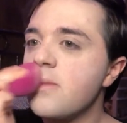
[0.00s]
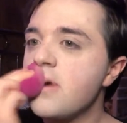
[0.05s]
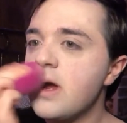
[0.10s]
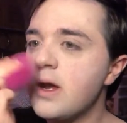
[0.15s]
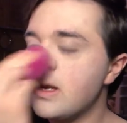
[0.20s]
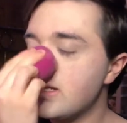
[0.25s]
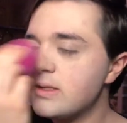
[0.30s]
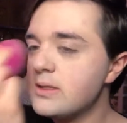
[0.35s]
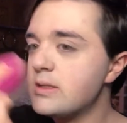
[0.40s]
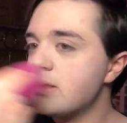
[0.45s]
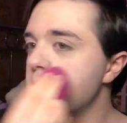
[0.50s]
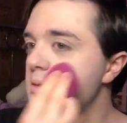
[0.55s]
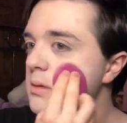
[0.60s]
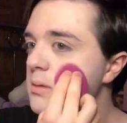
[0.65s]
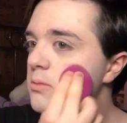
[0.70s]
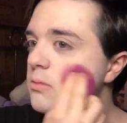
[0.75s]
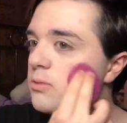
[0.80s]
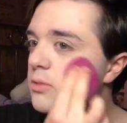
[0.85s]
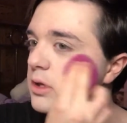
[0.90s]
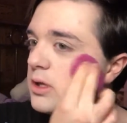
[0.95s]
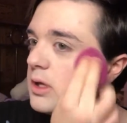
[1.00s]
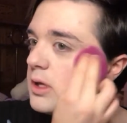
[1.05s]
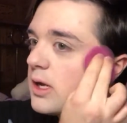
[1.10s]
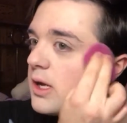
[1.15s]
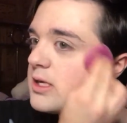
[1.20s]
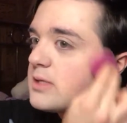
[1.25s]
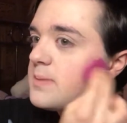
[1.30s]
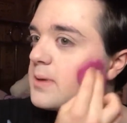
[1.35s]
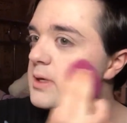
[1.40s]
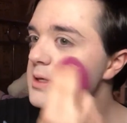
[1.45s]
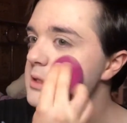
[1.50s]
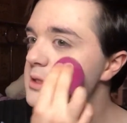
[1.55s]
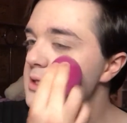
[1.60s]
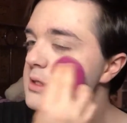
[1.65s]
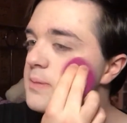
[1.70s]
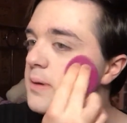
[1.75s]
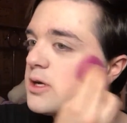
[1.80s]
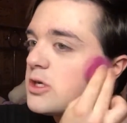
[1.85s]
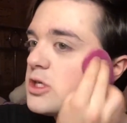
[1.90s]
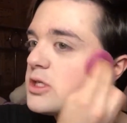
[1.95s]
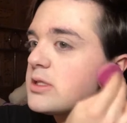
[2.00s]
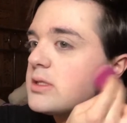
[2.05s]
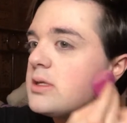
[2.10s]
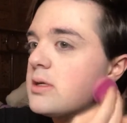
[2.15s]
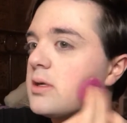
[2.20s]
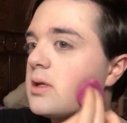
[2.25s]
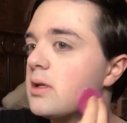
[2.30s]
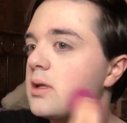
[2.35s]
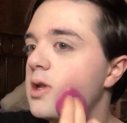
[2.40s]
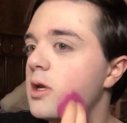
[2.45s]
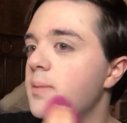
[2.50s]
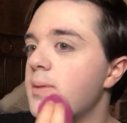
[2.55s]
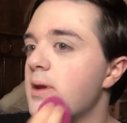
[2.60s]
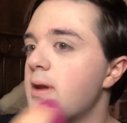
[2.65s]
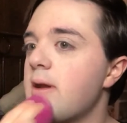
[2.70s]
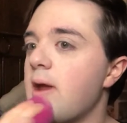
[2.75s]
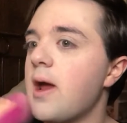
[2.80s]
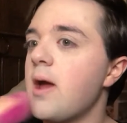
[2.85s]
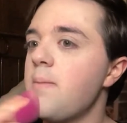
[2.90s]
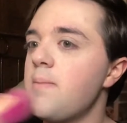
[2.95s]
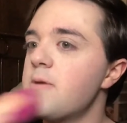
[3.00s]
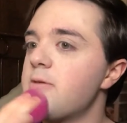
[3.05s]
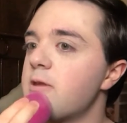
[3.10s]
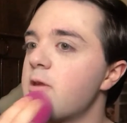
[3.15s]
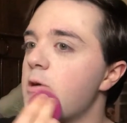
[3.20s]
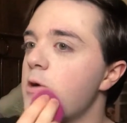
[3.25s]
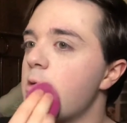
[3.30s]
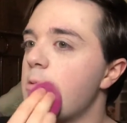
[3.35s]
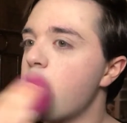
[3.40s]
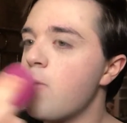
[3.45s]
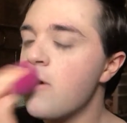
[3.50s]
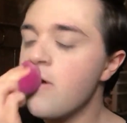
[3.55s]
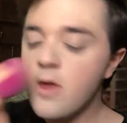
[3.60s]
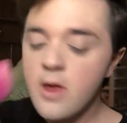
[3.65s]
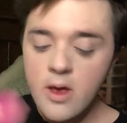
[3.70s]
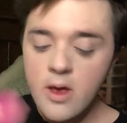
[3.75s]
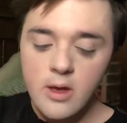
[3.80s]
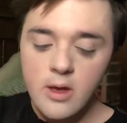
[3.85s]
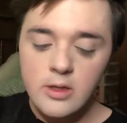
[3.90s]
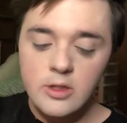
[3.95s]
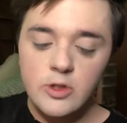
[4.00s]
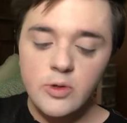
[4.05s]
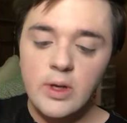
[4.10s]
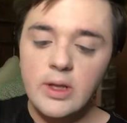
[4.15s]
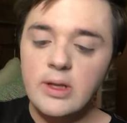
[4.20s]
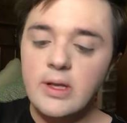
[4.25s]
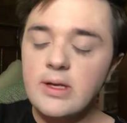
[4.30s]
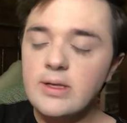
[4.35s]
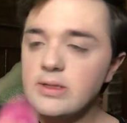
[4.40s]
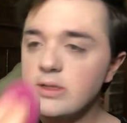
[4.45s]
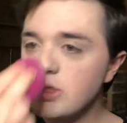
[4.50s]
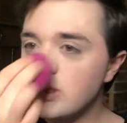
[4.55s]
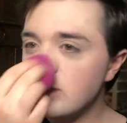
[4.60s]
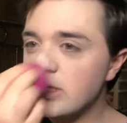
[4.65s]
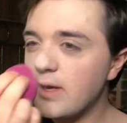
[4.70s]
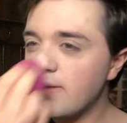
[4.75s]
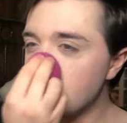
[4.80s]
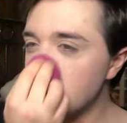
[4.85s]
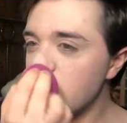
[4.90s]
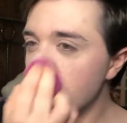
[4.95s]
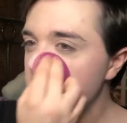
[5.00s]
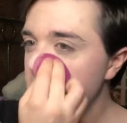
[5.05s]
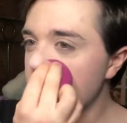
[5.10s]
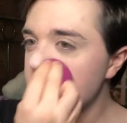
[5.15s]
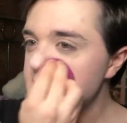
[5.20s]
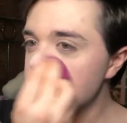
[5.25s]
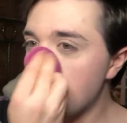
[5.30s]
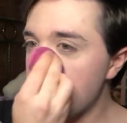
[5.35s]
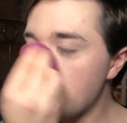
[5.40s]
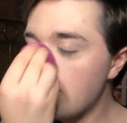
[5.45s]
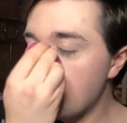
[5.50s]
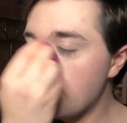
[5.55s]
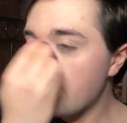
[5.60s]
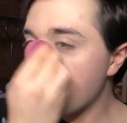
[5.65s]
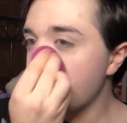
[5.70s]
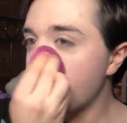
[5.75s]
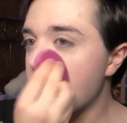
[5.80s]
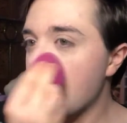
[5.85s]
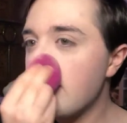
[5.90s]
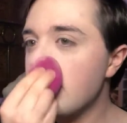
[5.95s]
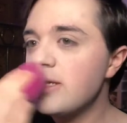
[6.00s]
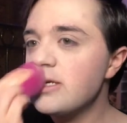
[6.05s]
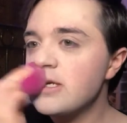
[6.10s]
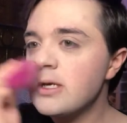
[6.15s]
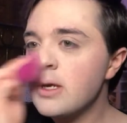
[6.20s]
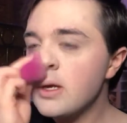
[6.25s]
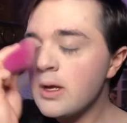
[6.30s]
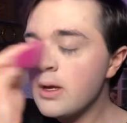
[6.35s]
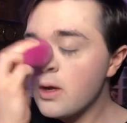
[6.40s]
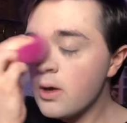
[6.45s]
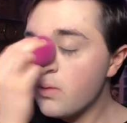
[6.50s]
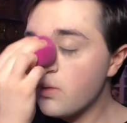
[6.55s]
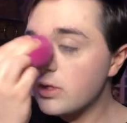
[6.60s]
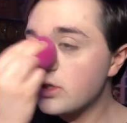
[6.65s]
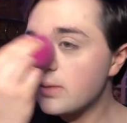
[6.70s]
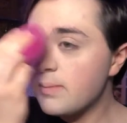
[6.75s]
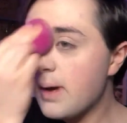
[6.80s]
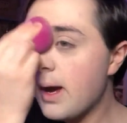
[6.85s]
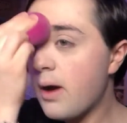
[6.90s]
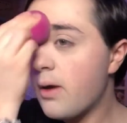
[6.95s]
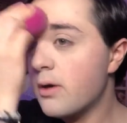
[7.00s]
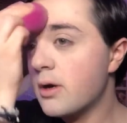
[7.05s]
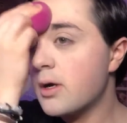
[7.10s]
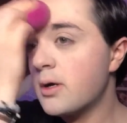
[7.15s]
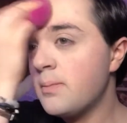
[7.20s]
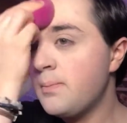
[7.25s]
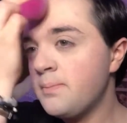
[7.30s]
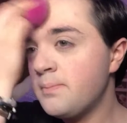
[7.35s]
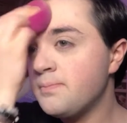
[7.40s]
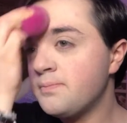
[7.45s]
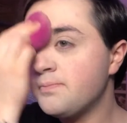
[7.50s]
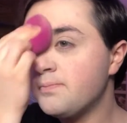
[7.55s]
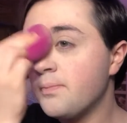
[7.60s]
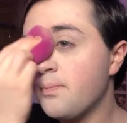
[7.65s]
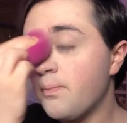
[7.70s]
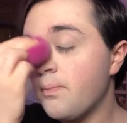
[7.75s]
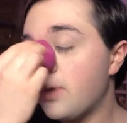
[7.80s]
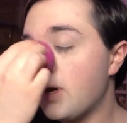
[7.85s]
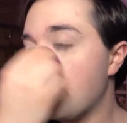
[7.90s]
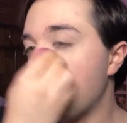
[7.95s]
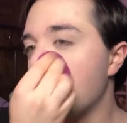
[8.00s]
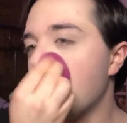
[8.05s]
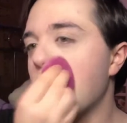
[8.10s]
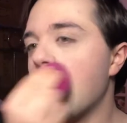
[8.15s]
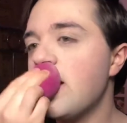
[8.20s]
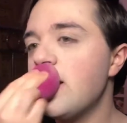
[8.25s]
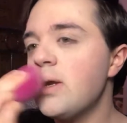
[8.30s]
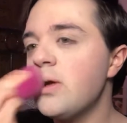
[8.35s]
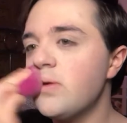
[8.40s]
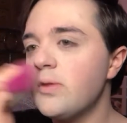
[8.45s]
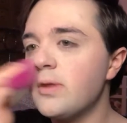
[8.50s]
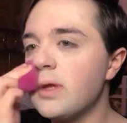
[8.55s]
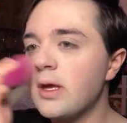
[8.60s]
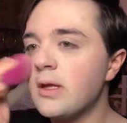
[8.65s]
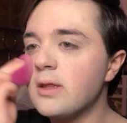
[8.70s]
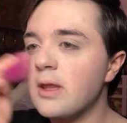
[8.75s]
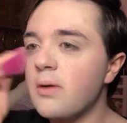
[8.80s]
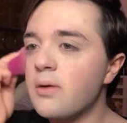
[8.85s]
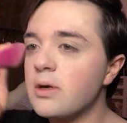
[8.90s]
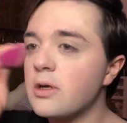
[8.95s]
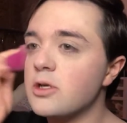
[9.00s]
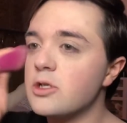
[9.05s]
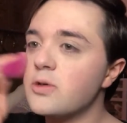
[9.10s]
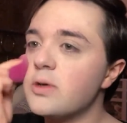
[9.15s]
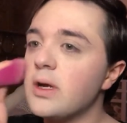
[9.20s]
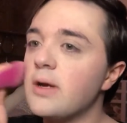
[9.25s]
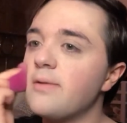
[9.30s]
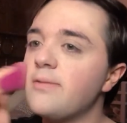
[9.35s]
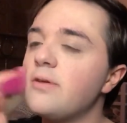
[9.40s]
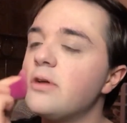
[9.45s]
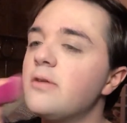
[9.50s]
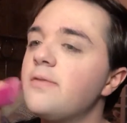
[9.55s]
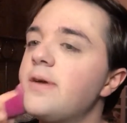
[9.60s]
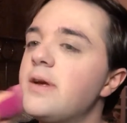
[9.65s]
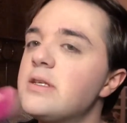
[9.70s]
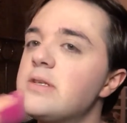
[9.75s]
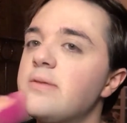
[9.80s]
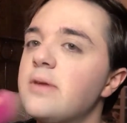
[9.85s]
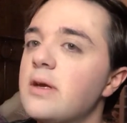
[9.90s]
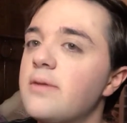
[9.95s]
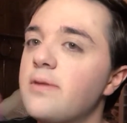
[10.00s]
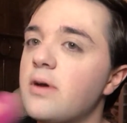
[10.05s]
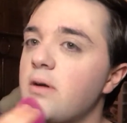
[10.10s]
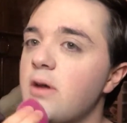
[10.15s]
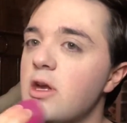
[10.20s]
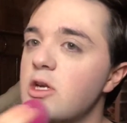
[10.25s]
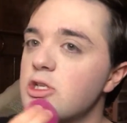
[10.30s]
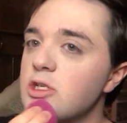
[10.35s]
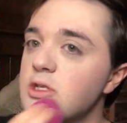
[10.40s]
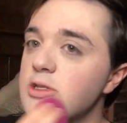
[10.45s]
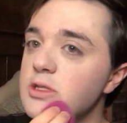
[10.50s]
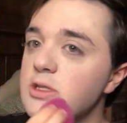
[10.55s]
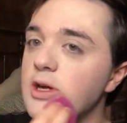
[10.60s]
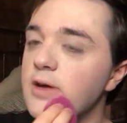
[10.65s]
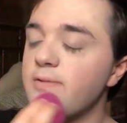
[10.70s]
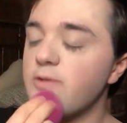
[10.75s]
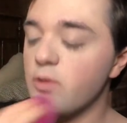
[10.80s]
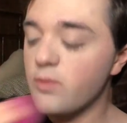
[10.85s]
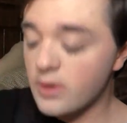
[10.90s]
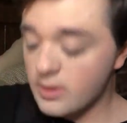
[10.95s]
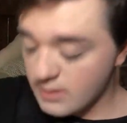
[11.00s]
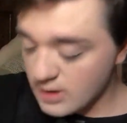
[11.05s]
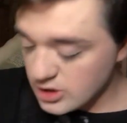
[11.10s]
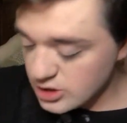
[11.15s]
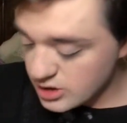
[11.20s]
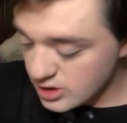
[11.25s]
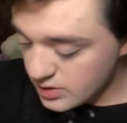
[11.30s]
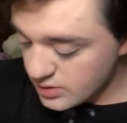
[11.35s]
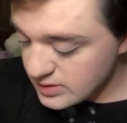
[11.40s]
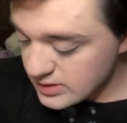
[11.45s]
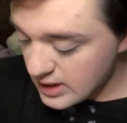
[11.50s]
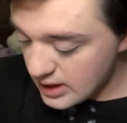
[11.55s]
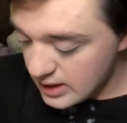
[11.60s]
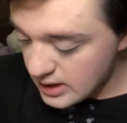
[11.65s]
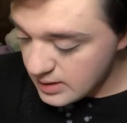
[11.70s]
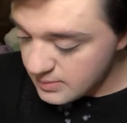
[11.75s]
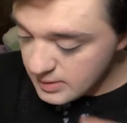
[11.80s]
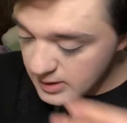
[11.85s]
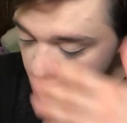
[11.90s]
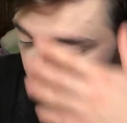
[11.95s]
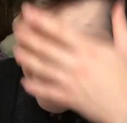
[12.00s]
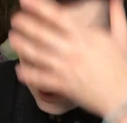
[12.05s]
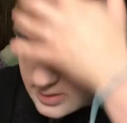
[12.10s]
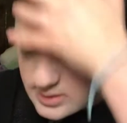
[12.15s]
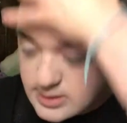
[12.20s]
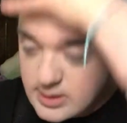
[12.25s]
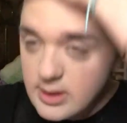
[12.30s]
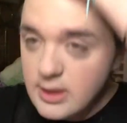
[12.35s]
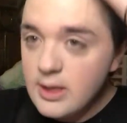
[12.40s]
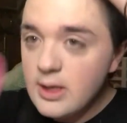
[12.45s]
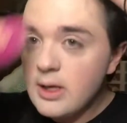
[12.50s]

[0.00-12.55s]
And it's really nice because the sponge is still a little bit damp, so doing this just gives you a less cakey effect with the powder. But I do think that when you're doing a full face of, like, foundation and stuff, you want to make sure you set it, because